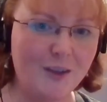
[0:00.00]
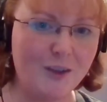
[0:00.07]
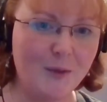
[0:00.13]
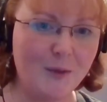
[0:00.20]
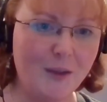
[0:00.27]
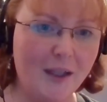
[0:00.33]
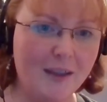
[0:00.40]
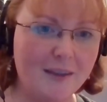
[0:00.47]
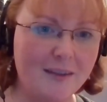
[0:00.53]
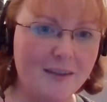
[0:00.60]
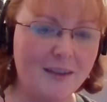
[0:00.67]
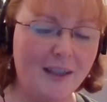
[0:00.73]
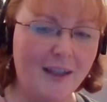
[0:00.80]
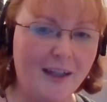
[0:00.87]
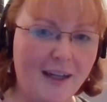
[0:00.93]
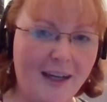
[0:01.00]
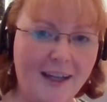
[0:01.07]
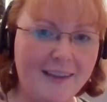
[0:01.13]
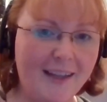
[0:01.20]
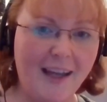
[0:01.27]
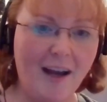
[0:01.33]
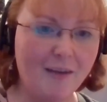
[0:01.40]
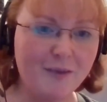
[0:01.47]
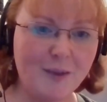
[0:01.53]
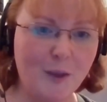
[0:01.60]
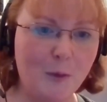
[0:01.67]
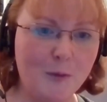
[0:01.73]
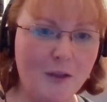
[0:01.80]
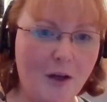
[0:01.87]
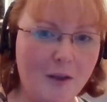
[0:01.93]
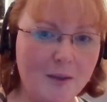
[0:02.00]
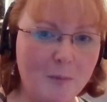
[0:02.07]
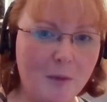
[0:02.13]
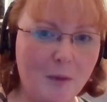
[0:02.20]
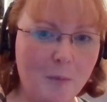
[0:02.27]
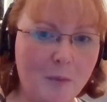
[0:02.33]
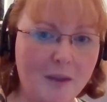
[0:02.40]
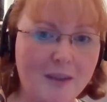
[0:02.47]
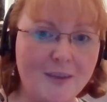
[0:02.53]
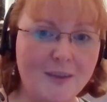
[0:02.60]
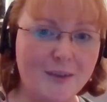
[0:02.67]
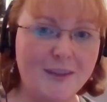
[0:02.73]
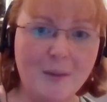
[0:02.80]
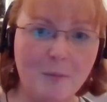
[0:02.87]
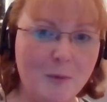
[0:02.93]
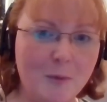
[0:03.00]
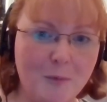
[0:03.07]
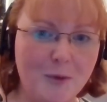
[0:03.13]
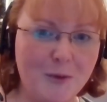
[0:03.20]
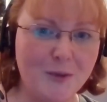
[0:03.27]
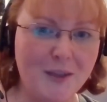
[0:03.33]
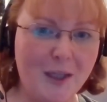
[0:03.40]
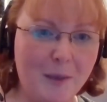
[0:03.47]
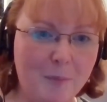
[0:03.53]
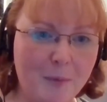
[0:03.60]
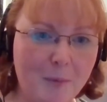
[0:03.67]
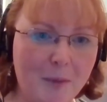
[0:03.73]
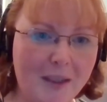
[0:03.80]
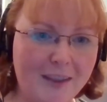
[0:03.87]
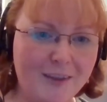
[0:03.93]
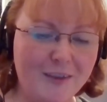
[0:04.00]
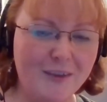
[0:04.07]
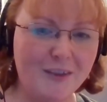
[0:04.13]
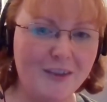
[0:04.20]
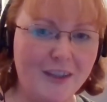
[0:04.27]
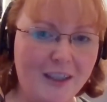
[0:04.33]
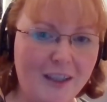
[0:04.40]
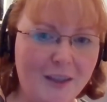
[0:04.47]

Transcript: to do that and they have to go to hospital because their symptoms just can't be managed.